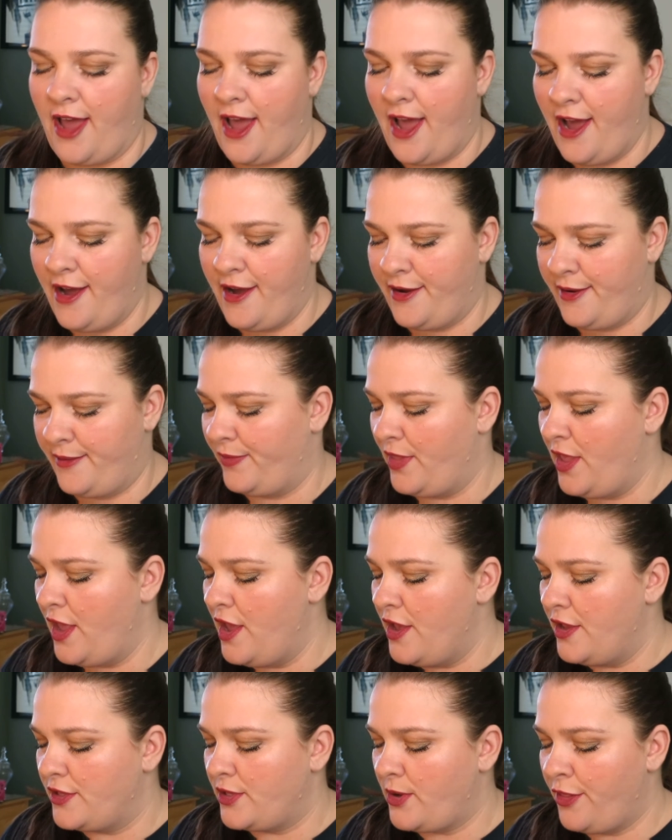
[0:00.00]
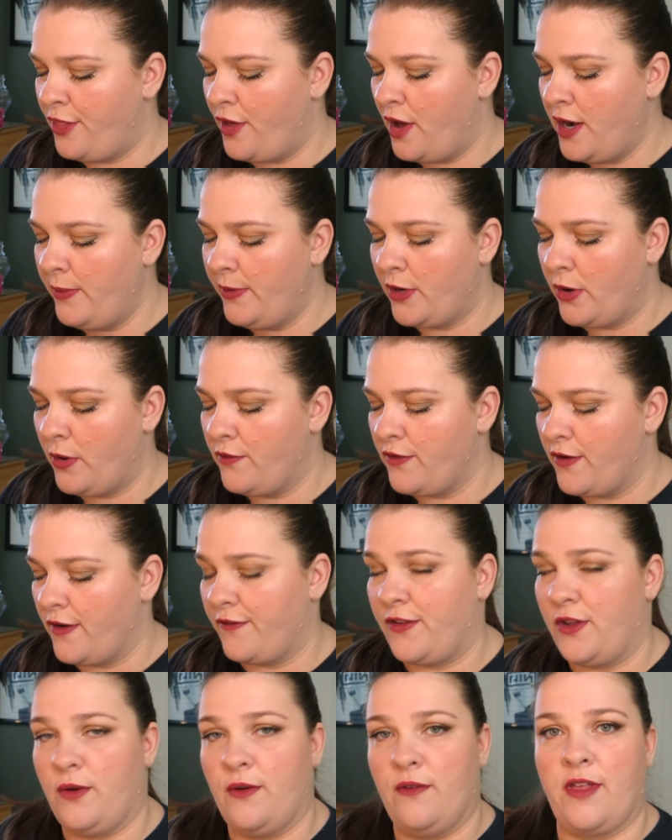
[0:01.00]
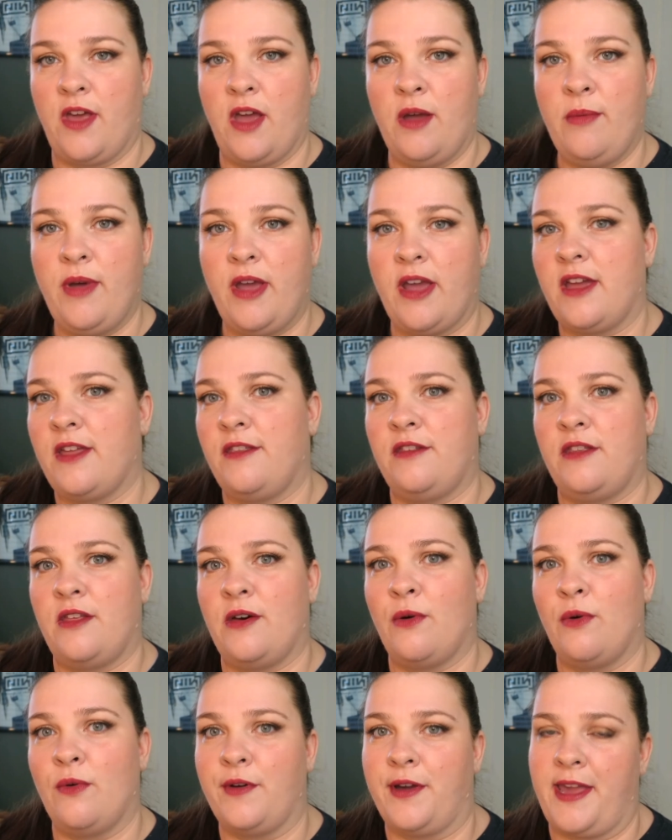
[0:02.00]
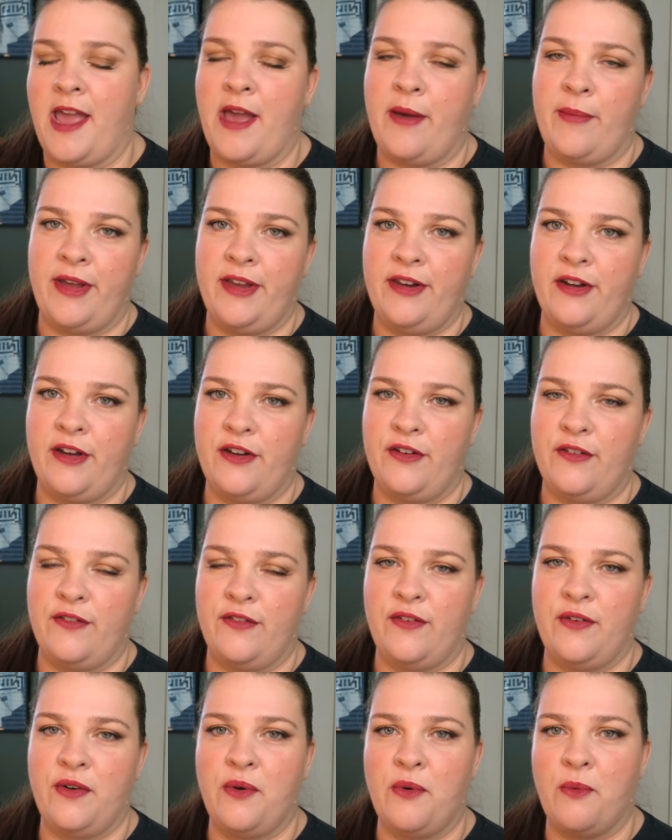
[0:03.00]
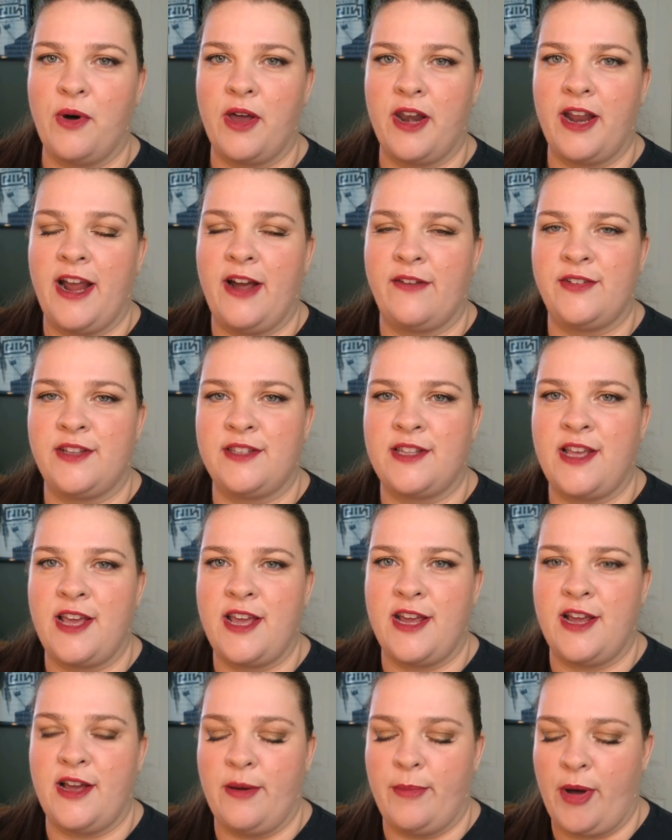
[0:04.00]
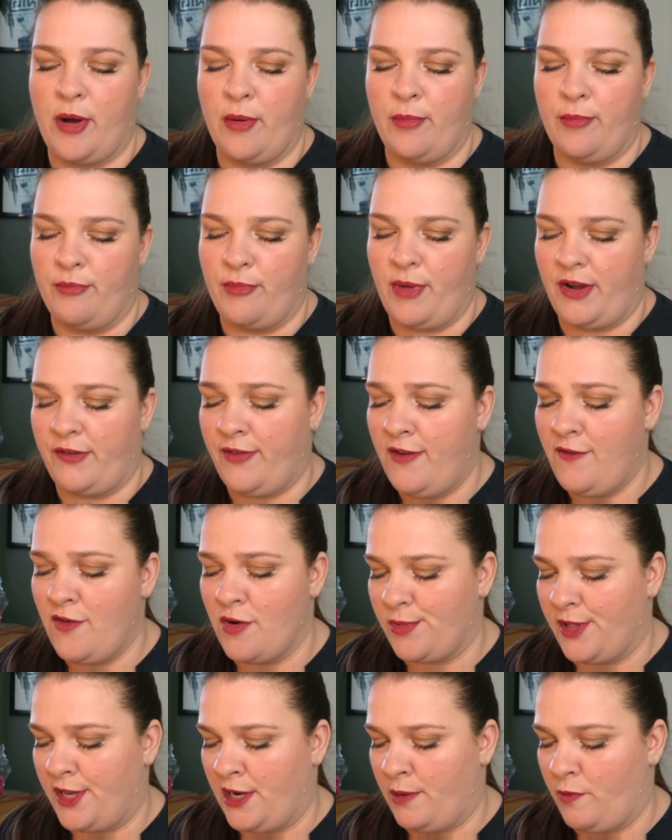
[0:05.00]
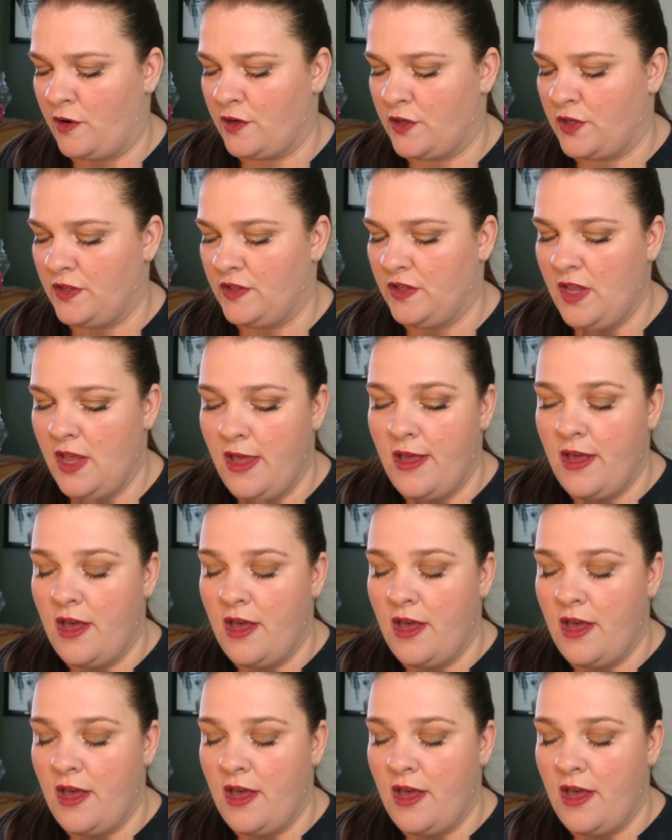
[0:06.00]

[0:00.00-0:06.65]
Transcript: So I thought I would go over a few of them, and the whole gamut of what I have to say about my favorite blending brushes.